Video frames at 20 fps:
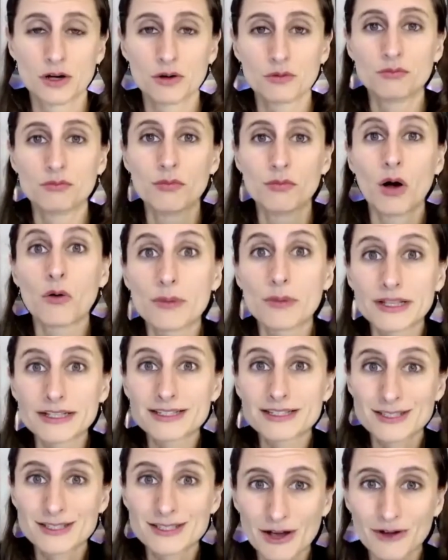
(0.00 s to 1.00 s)

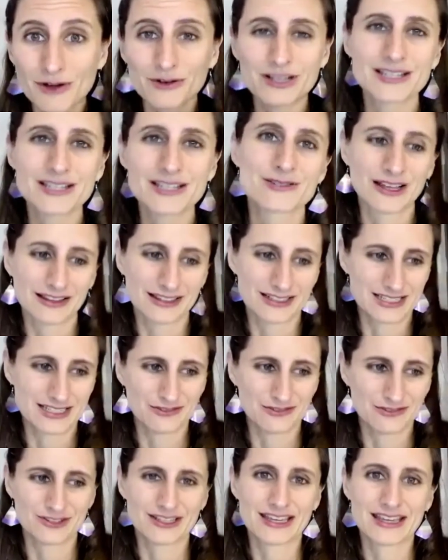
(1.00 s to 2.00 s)
moment's notice
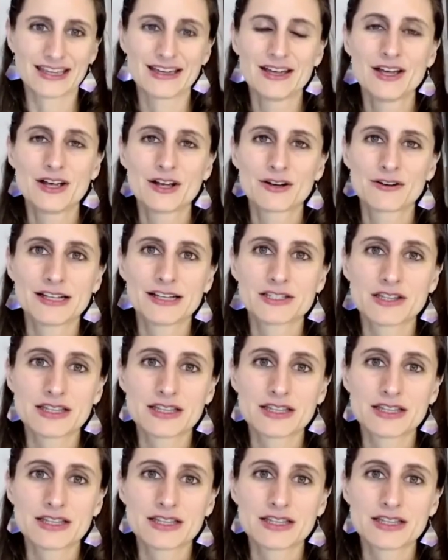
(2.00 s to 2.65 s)
relatively, right?